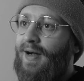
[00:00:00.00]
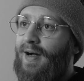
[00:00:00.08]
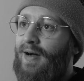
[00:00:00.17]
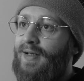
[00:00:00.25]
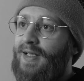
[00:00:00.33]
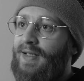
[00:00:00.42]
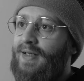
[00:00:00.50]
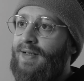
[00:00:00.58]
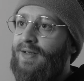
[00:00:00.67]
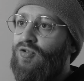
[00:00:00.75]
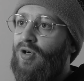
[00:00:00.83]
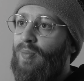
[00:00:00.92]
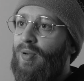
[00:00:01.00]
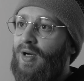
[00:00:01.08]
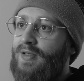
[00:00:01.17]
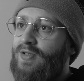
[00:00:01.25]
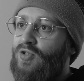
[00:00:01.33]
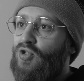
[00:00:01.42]
I needed a
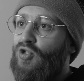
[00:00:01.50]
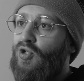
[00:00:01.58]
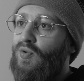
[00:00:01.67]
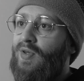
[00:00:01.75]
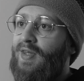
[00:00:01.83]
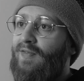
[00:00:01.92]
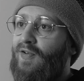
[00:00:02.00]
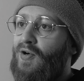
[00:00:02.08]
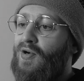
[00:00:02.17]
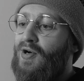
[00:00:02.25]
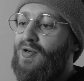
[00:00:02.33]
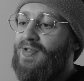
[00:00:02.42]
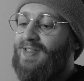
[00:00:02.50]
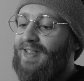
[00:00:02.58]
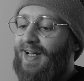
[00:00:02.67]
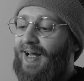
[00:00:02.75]
tripod to shoot the photos,